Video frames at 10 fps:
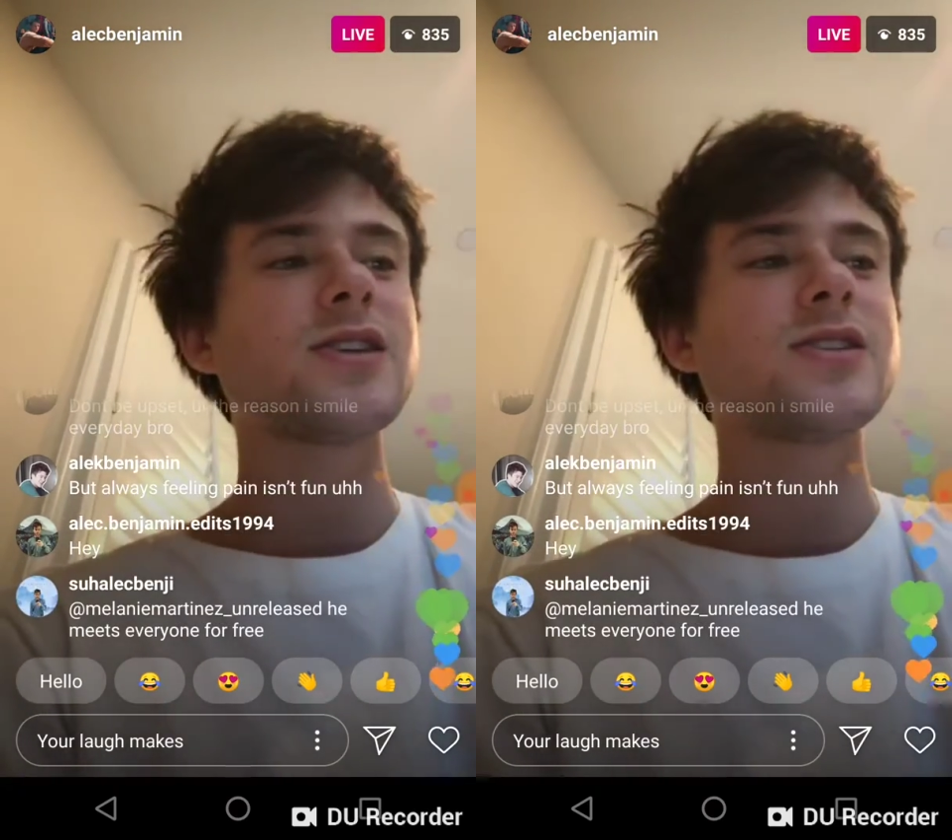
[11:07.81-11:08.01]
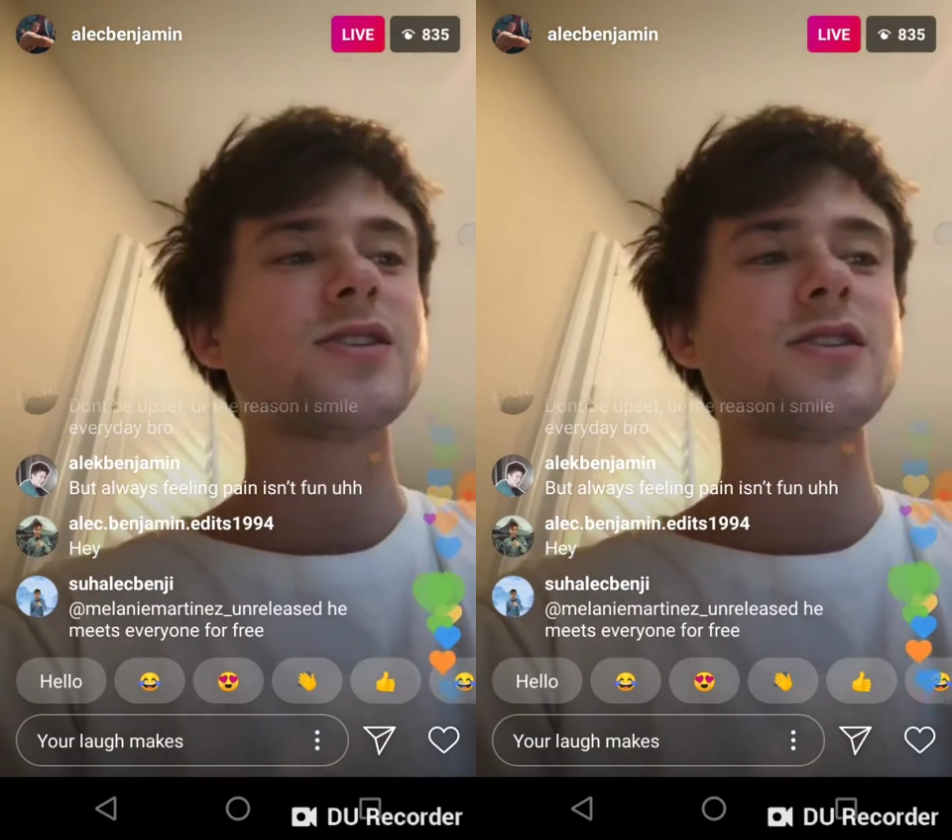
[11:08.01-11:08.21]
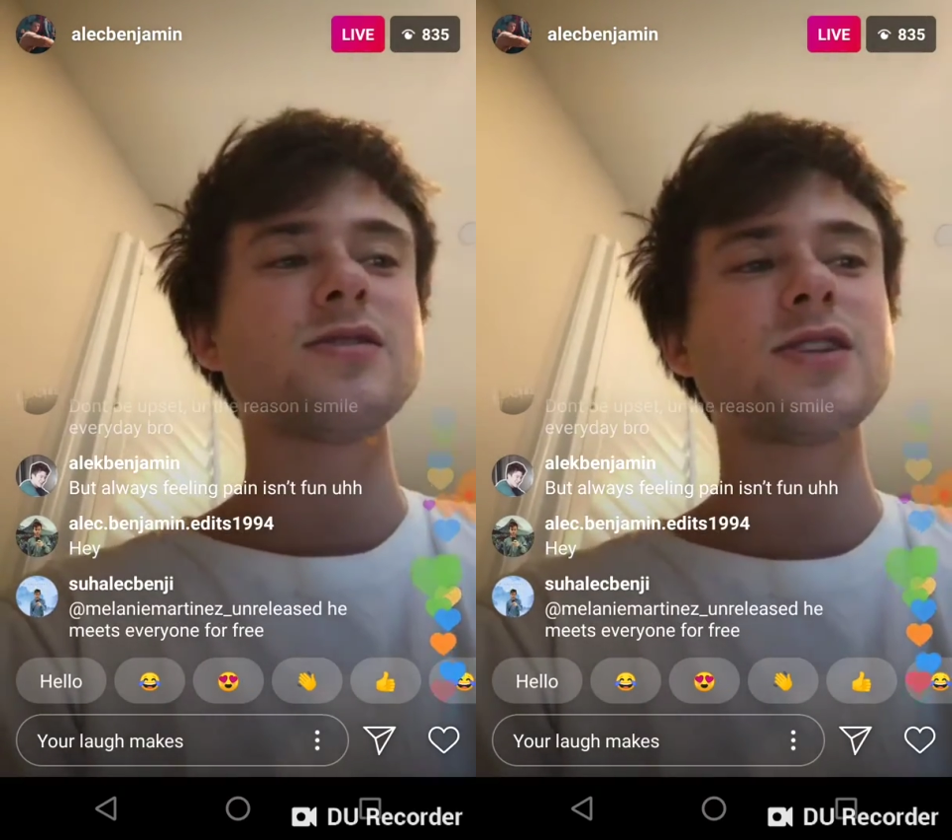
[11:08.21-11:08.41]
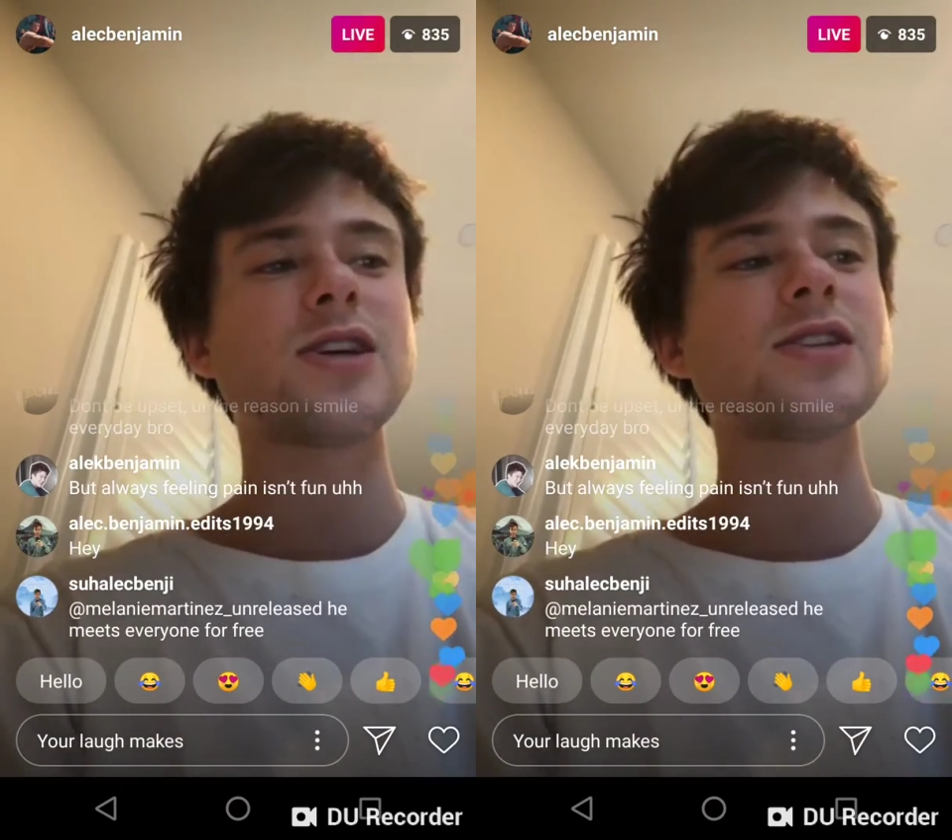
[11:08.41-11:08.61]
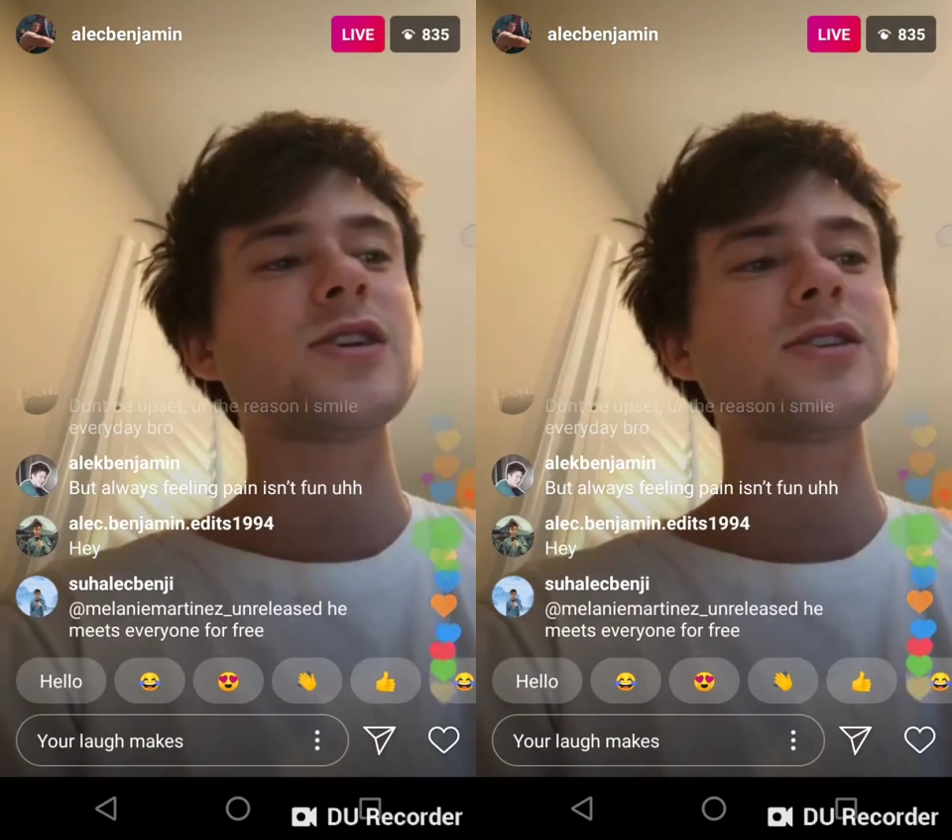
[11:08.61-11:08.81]
to listen to those
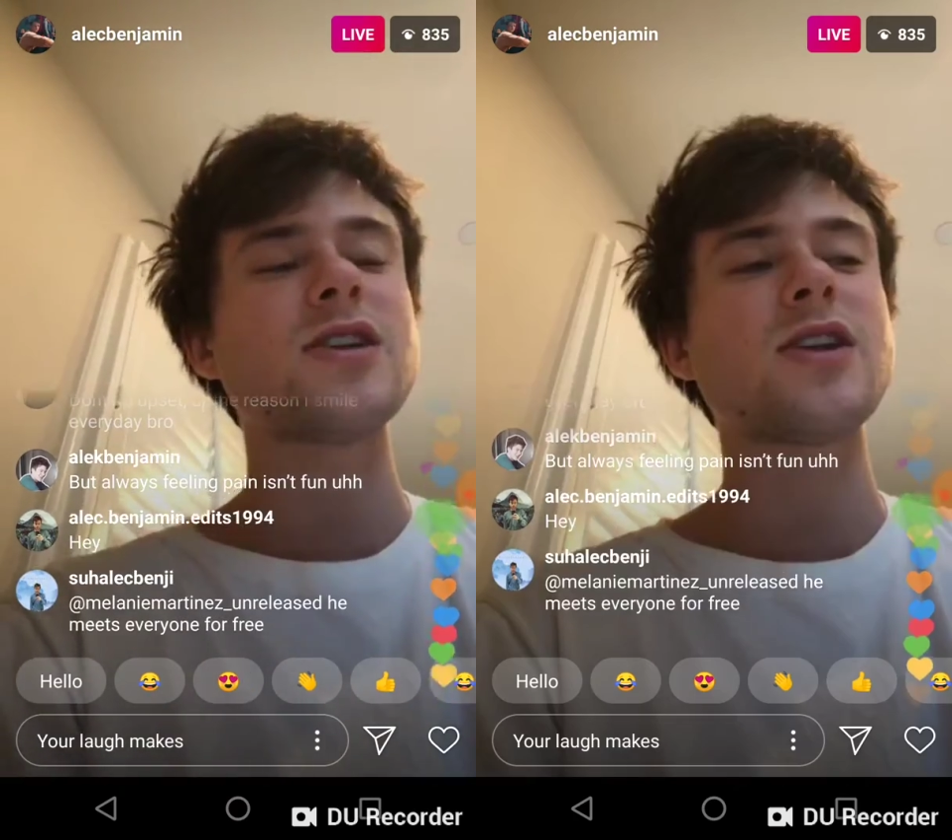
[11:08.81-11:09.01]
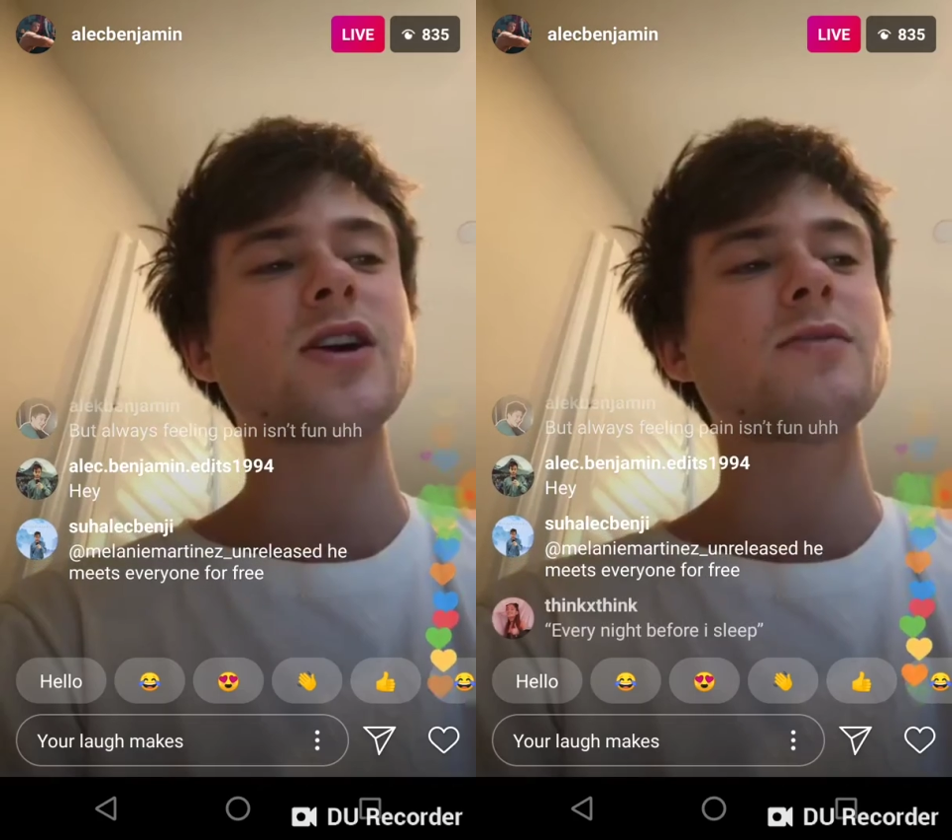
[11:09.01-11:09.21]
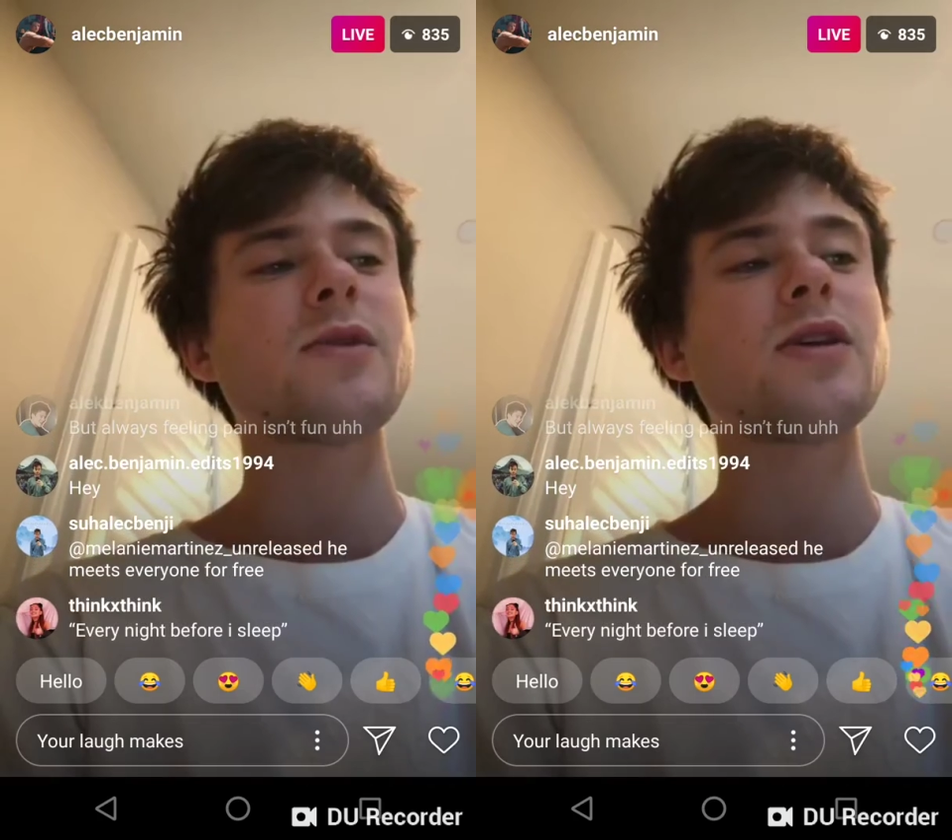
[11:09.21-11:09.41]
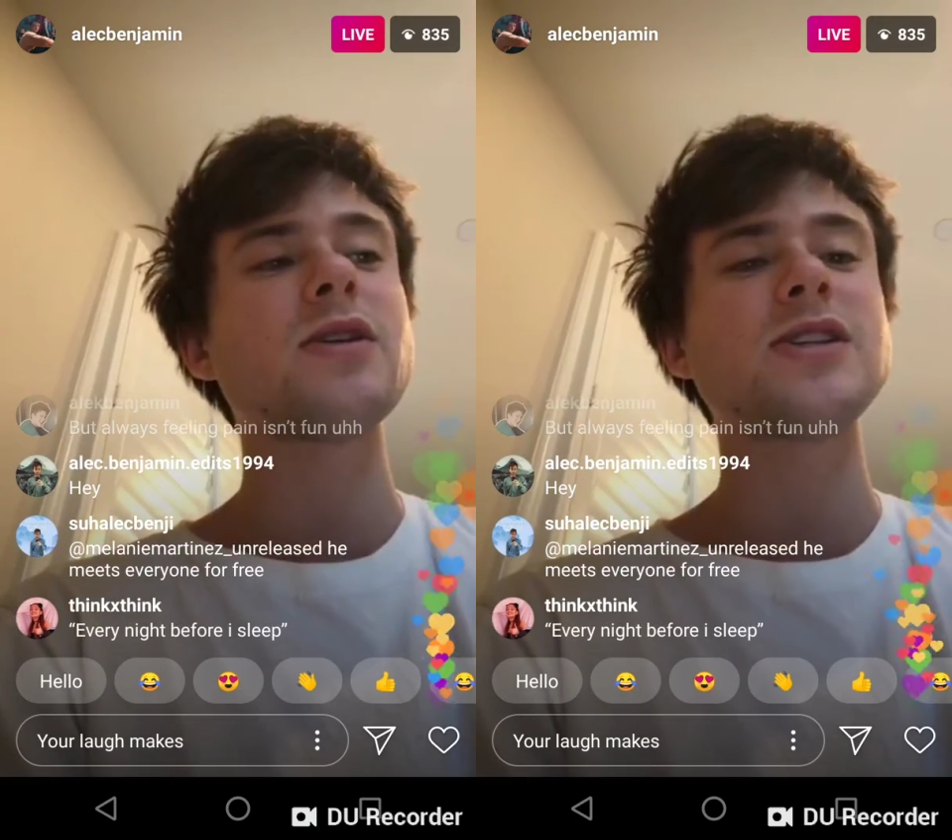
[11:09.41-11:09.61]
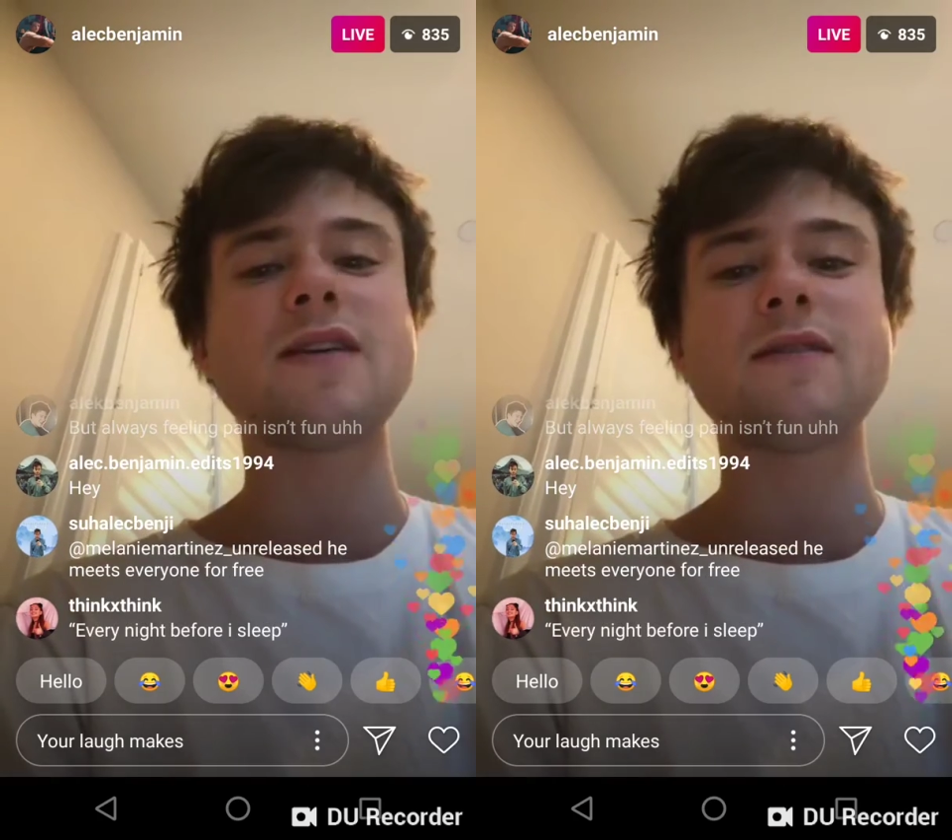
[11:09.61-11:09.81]
things because the
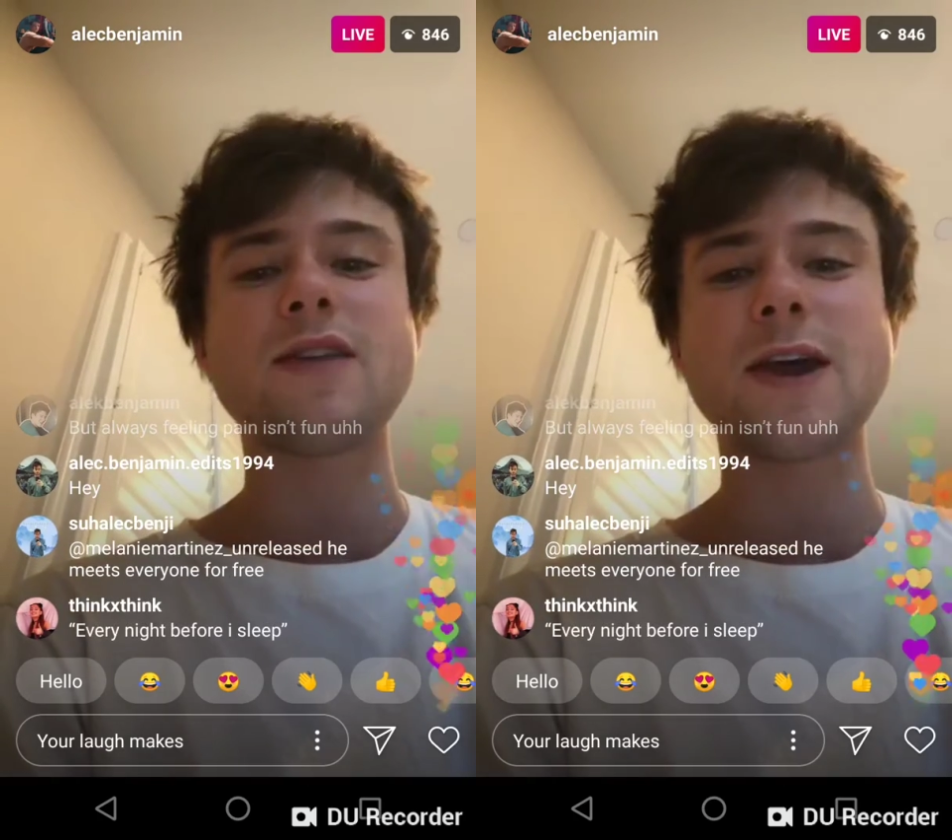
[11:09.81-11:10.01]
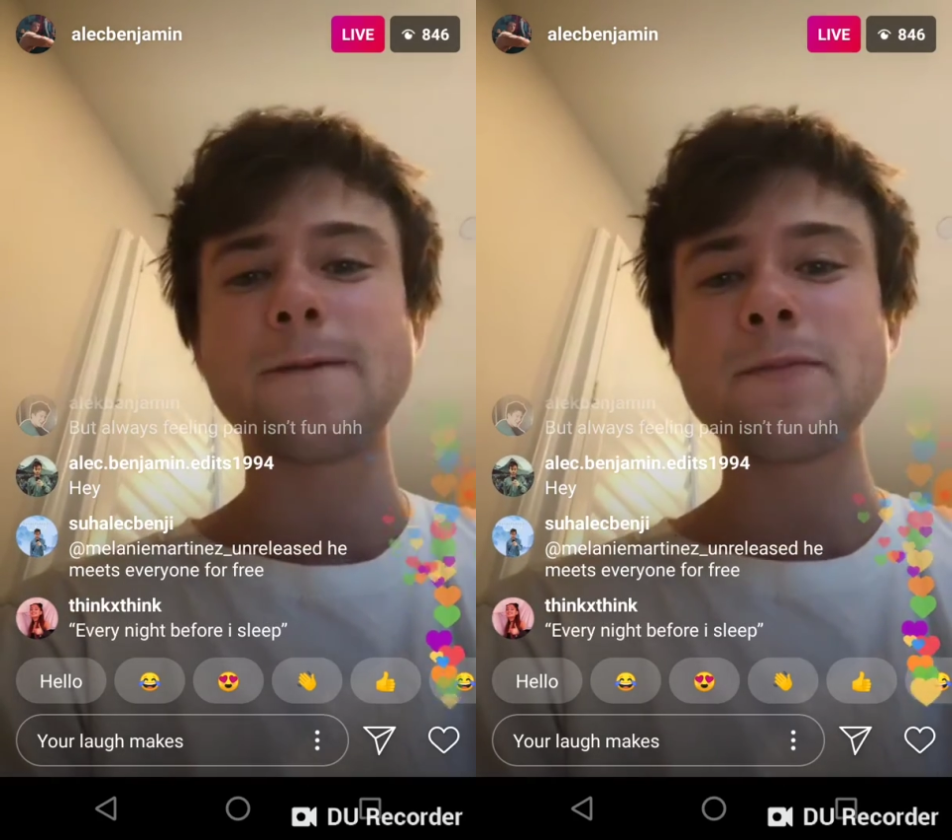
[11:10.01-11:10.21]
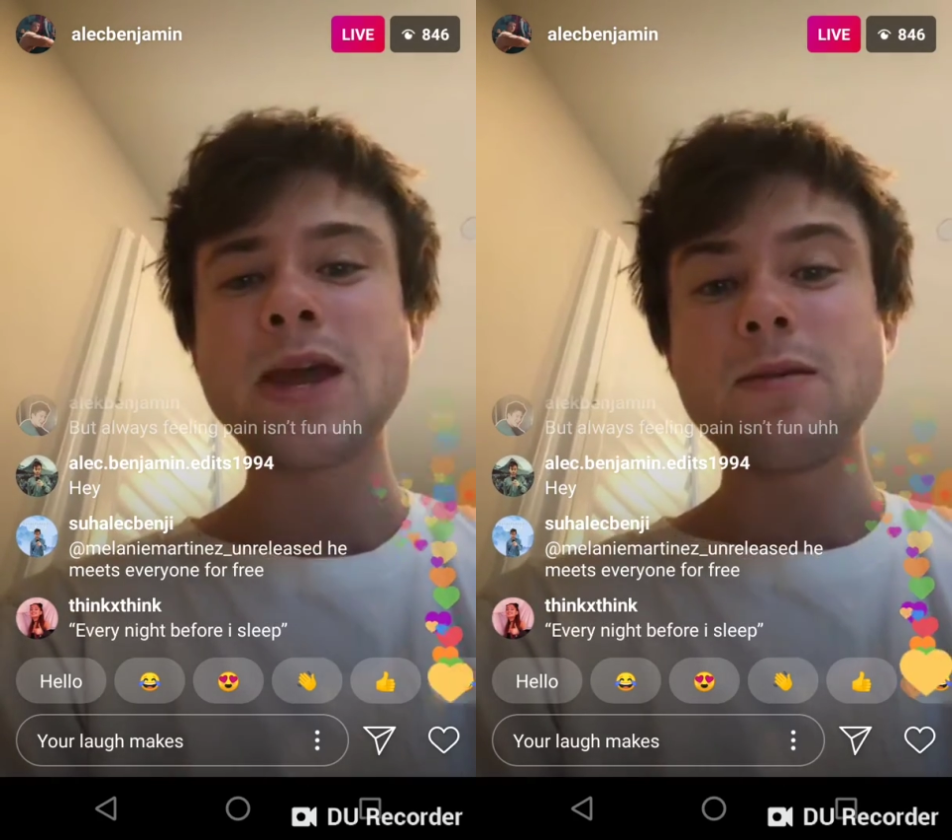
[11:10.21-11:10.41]
documentaries have like